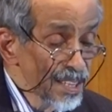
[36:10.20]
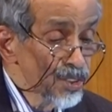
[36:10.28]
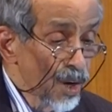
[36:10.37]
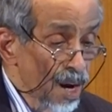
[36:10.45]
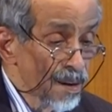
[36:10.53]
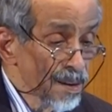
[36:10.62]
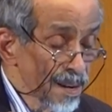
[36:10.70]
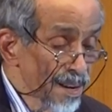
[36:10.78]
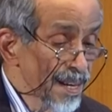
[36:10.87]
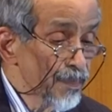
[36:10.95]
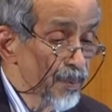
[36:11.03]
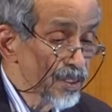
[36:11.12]
saw
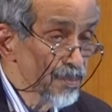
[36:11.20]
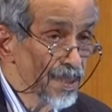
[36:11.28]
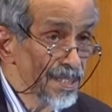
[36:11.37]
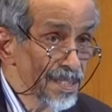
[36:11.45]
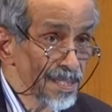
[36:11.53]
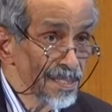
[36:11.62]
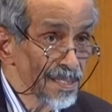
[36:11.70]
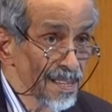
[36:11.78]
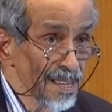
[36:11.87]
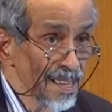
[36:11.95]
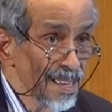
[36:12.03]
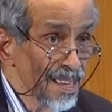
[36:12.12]
great possibilities
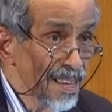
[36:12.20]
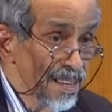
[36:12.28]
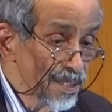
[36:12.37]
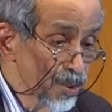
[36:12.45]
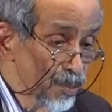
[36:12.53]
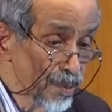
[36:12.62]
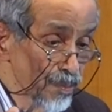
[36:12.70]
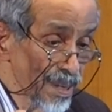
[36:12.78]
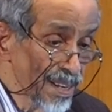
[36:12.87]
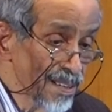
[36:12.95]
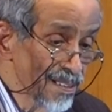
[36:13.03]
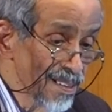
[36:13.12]
in the human
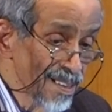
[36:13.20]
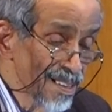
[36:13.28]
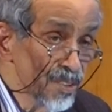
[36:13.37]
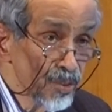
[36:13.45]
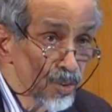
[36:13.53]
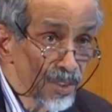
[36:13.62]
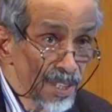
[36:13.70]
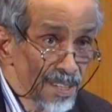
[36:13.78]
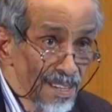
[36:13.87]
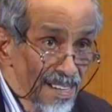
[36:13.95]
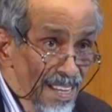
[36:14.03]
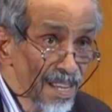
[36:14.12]
brain, so
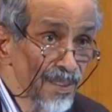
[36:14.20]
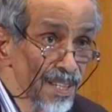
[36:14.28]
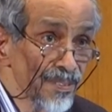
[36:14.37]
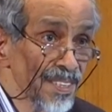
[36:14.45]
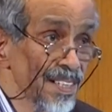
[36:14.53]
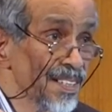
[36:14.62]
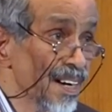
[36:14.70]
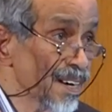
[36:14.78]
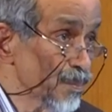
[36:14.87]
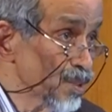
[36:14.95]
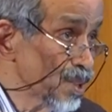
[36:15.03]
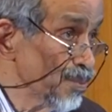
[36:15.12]
that even if it did not
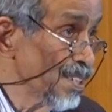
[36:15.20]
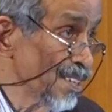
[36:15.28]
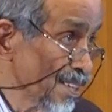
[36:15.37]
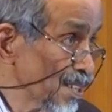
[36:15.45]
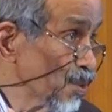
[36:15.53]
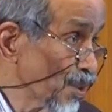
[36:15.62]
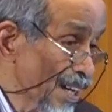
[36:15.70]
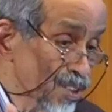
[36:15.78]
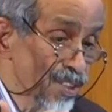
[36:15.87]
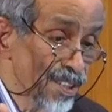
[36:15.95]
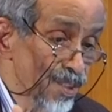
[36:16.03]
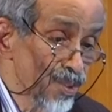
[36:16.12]
observe it, it could
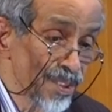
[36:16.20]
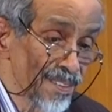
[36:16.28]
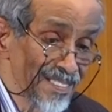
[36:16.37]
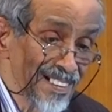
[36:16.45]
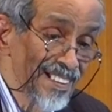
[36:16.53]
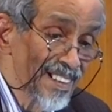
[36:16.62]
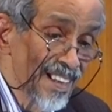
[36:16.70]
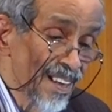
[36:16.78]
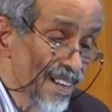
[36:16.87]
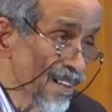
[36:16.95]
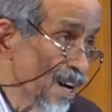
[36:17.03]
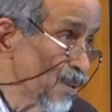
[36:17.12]
actually do it.
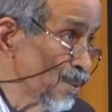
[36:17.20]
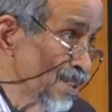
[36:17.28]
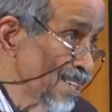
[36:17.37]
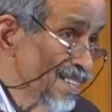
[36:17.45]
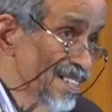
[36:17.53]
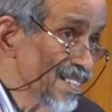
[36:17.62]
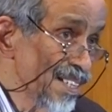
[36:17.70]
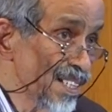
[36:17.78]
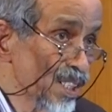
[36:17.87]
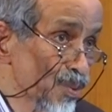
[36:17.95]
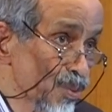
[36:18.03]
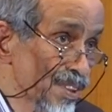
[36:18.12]
Now, the
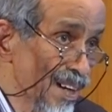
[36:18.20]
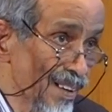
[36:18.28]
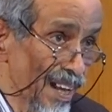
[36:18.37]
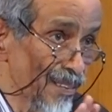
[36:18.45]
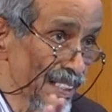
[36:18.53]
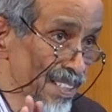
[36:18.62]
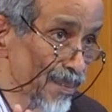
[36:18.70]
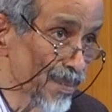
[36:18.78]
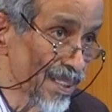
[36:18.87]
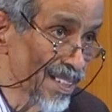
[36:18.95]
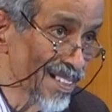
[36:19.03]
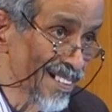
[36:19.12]
Indians would never have
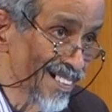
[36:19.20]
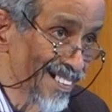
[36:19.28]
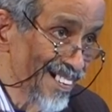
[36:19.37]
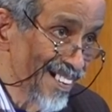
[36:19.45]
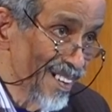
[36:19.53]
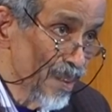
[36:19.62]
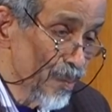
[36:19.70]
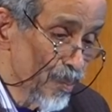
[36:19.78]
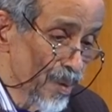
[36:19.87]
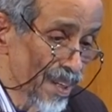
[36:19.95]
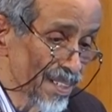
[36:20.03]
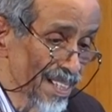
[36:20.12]
accepted it,
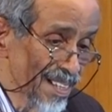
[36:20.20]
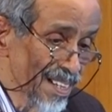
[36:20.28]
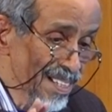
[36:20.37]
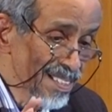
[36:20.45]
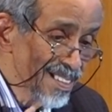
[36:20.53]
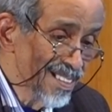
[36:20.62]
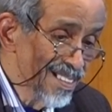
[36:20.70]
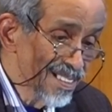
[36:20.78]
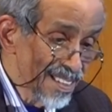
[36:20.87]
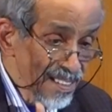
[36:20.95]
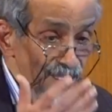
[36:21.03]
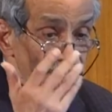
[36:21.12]
but the Greeks
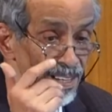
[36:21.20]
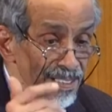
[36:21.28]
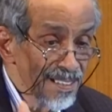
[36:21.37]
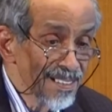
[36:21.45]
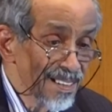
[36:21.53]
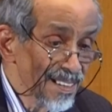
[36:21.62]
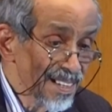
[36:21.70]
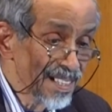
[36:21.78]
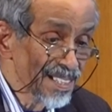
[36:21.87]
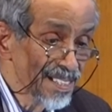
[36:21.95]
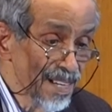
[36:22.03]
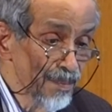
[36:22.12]
said, well,
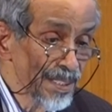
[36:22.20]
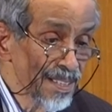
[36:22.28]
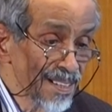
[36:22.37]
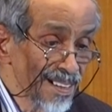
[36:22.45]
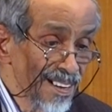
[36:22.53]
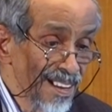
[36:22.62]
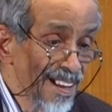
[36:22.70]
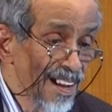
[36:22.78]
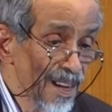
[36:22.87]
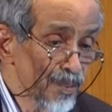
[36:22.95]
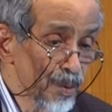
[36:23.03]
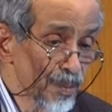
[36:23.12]
that's the limit
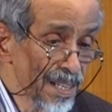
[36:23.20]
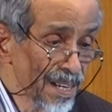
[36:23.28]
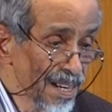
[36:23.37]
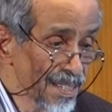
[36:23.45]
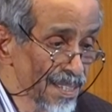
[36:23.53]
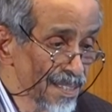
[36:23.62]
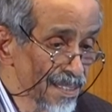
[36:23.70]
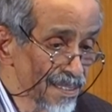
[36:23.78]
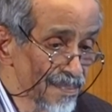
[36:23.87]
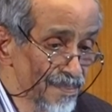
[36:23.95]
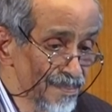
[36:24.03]
of human intelligence.